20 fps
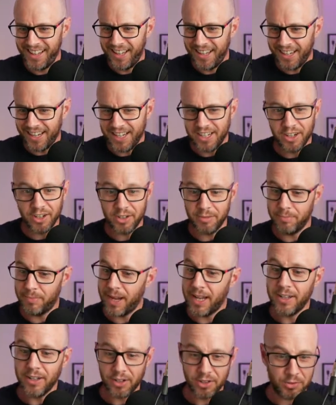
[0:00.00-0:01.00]

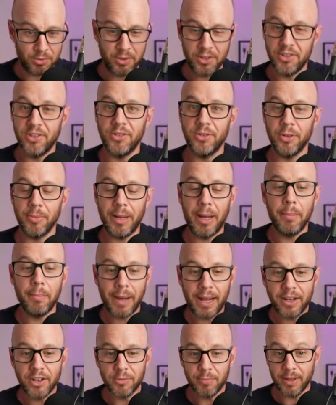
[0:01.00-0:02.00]
Ben knows what this is all about.
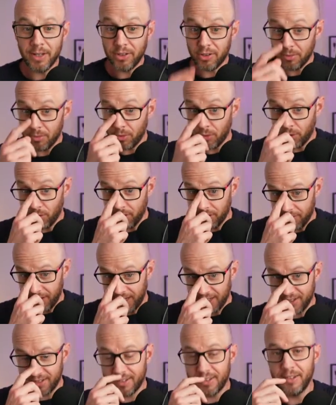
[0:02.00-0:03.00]
Ben has been to more
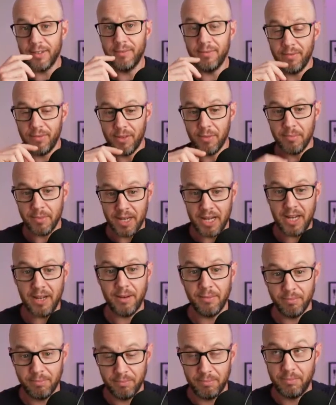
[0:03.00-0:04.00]
events than me
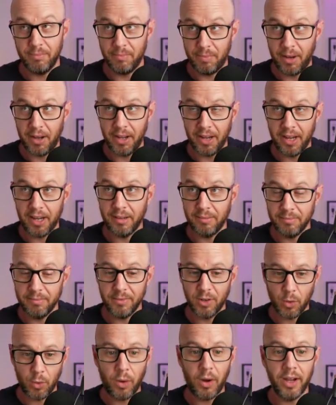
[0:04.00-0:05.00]
by
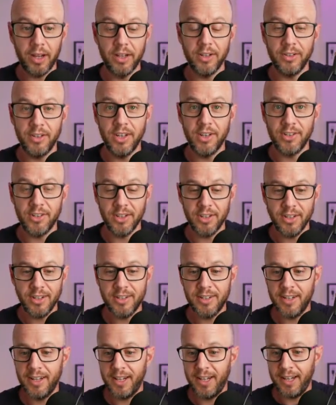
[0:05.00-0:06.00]
quite a distance.
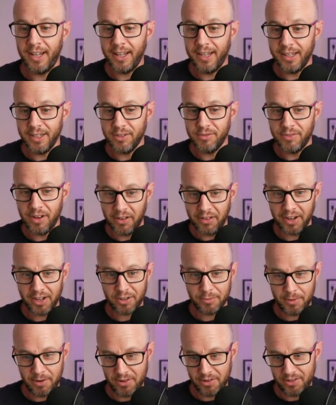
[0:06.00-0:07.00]
He's very
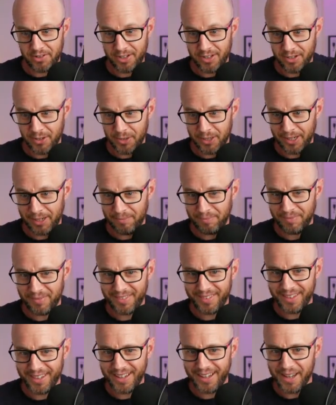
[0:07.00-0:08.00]
experienced in doing
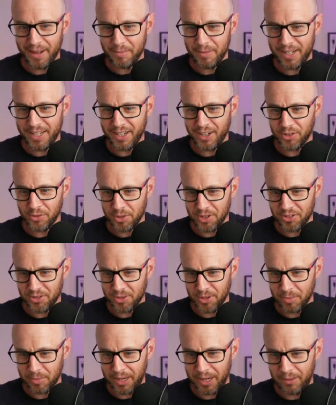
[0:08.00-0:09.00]
it. He knows what it's
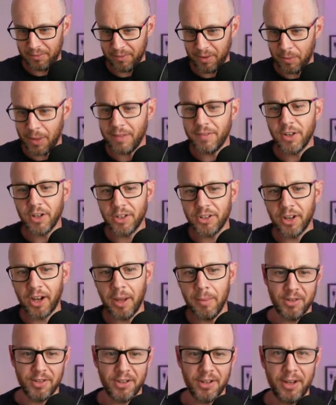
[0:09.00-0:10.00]
all about. And we have a good
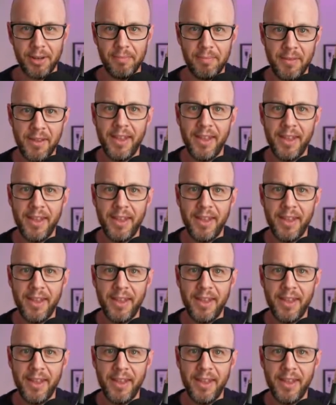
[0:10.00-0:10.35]
time, Ben.